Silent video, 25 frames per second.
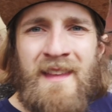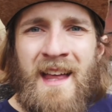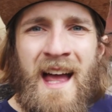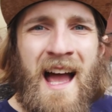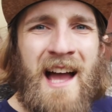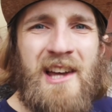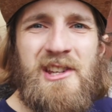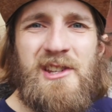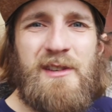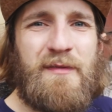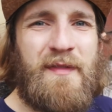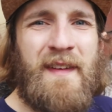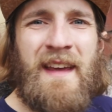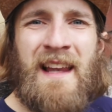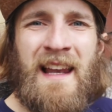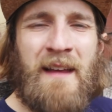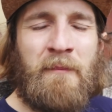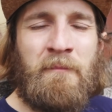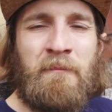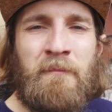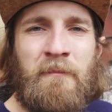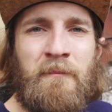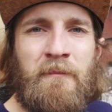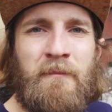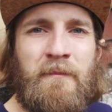how's she
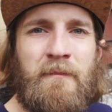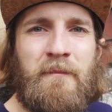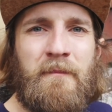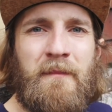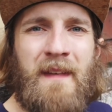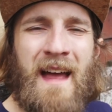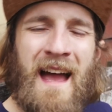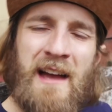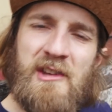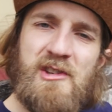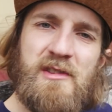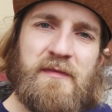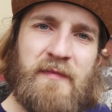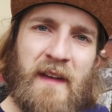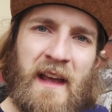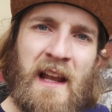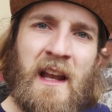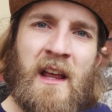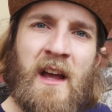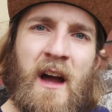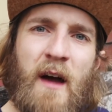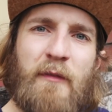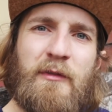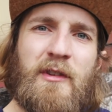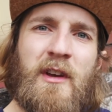feeling? How's she
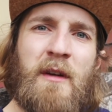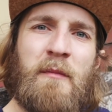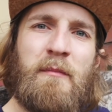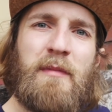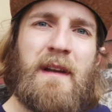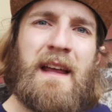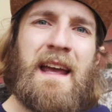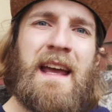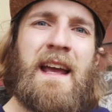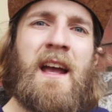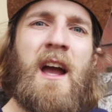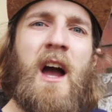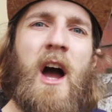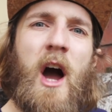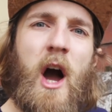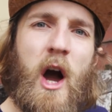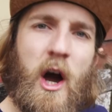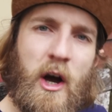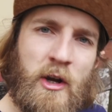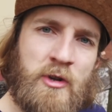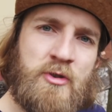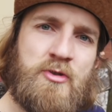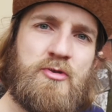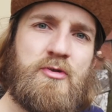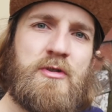feeling after completing
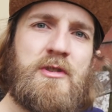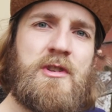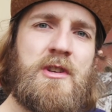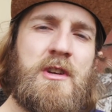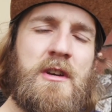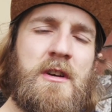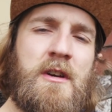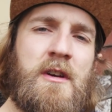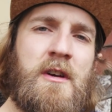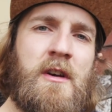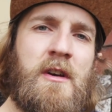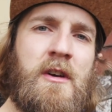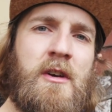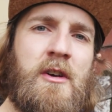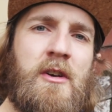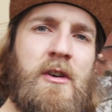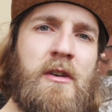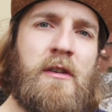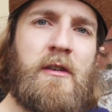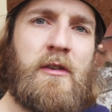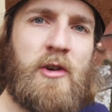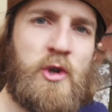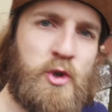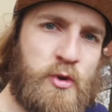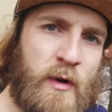
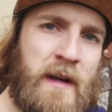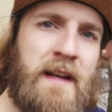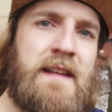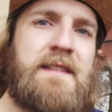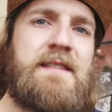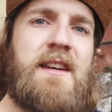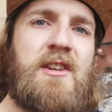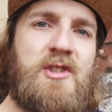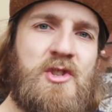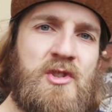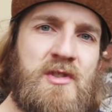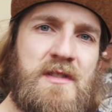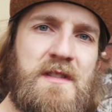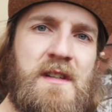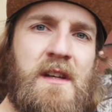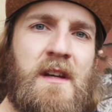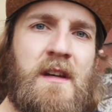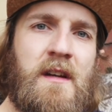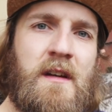100 training sessions?